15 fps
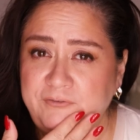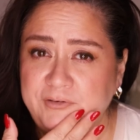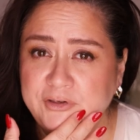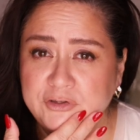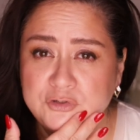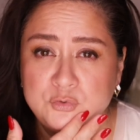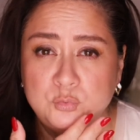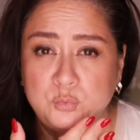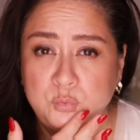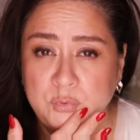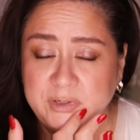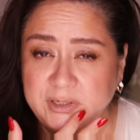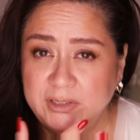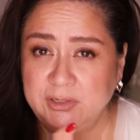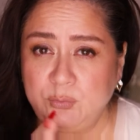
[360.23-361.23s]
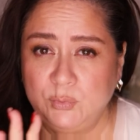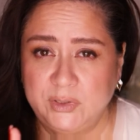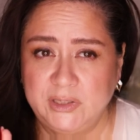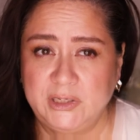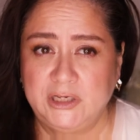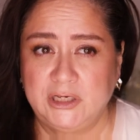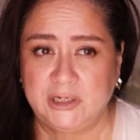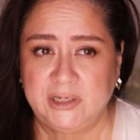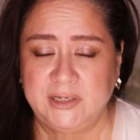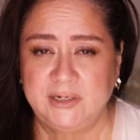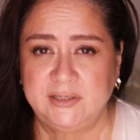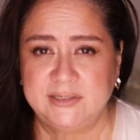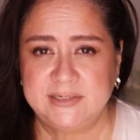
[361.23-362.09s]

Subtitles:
feels really, really good.